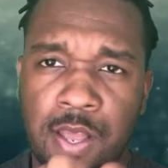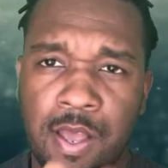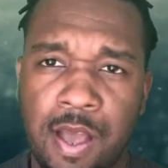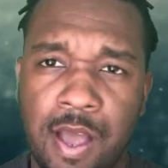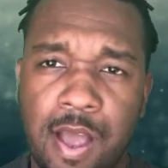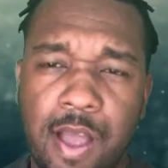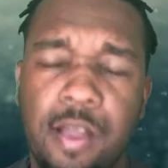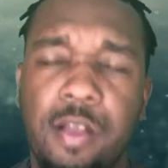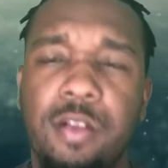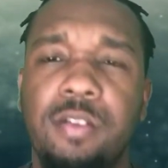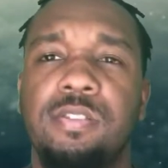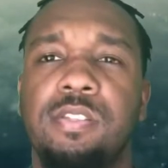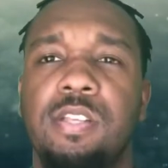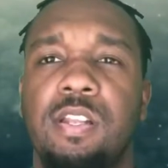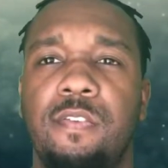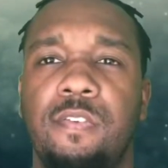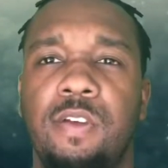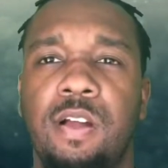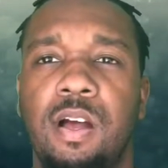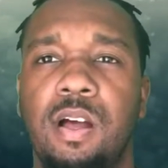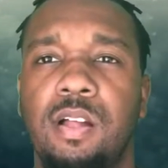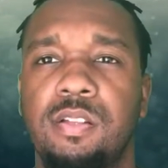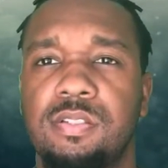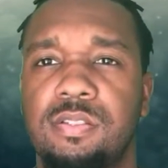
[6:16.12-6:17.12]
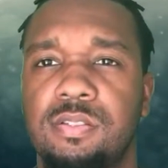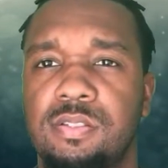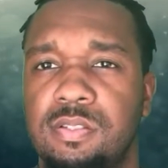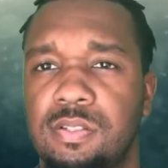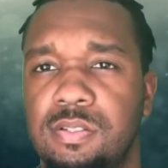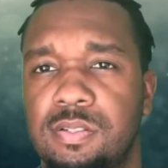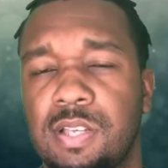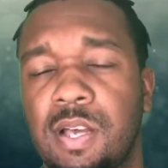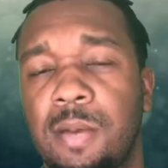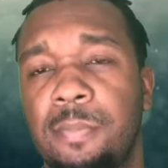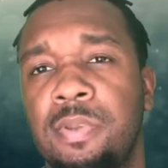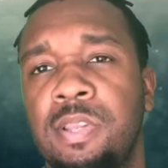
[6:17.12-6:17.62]
higher state of
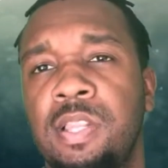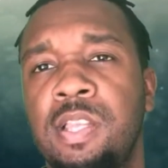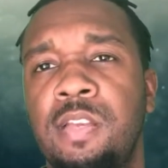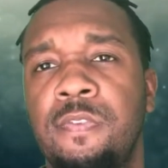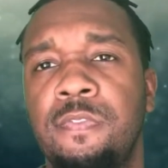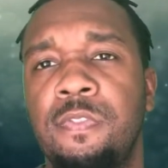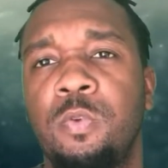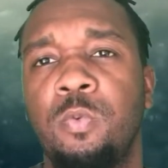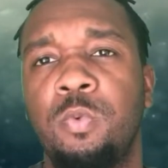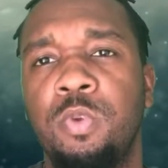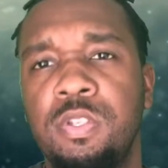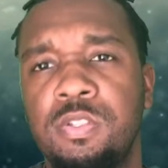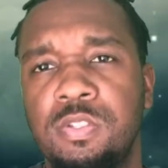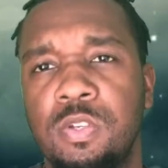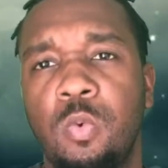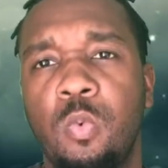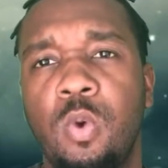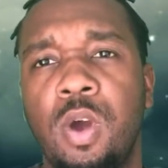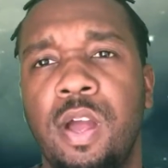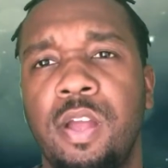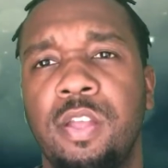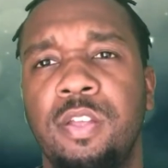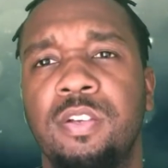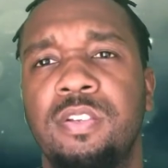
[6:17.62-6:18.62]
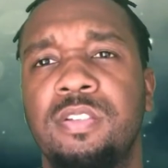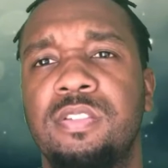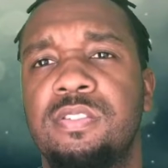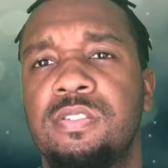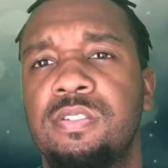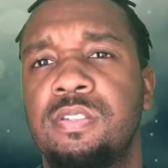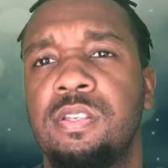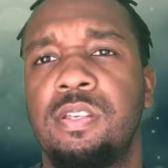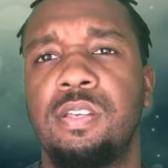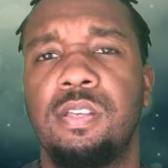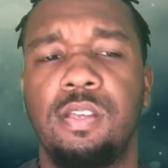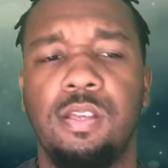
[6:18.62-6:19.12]
consciousness. I believe the reason why you're
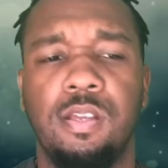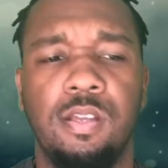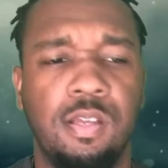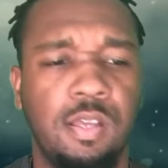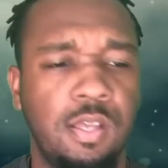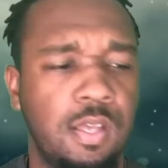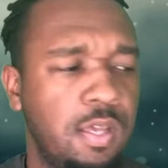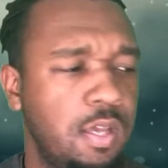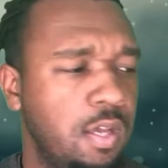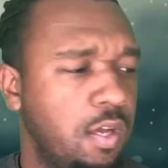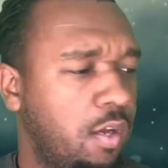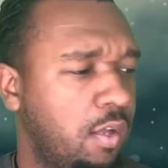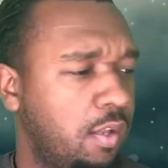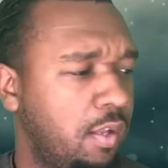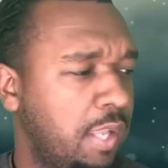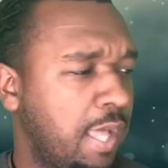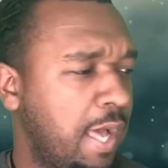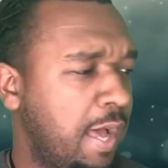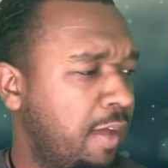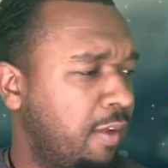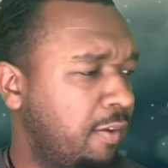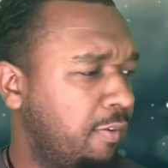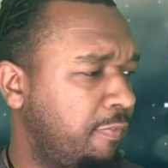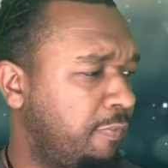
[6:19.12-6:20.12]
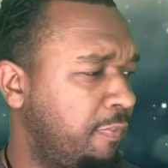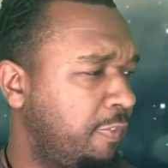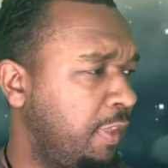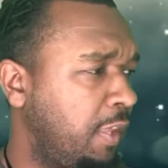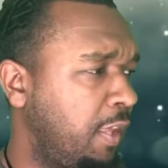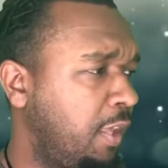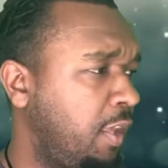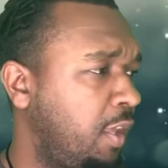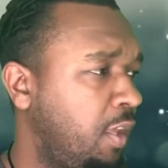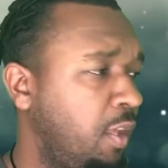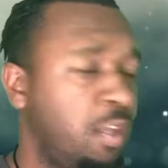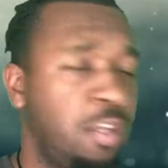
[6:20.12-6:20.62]
seeing a lot of
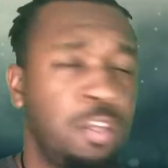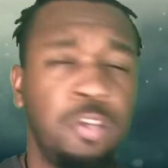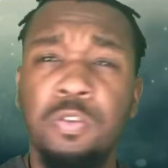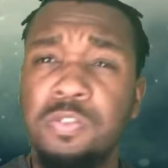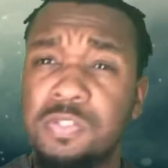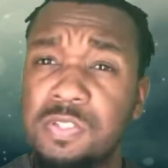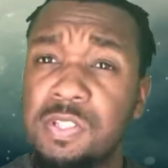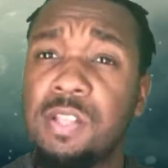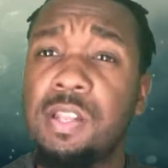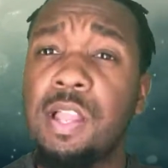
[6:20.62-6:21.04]
you'll see a